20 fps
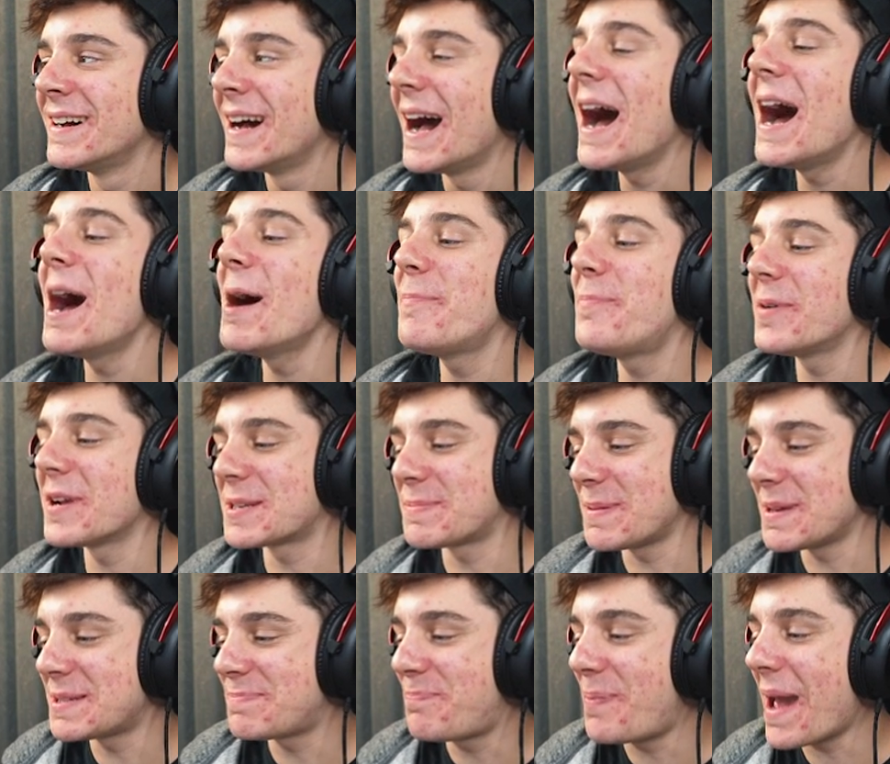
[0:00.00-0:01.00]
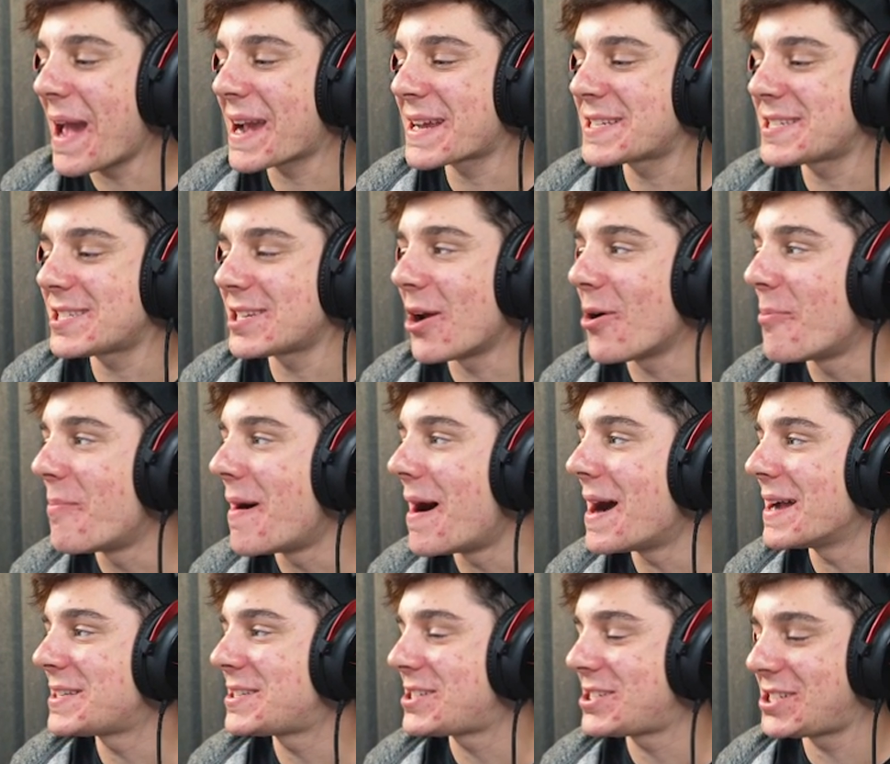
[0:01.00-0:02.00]
Ah, it brings me back so
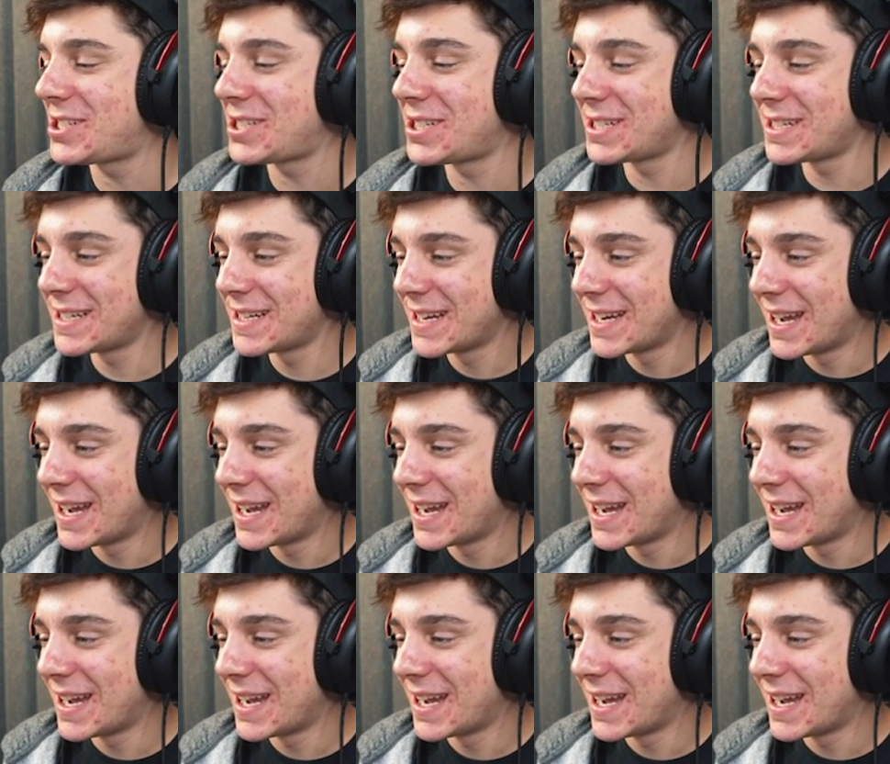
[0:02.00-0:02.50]
much!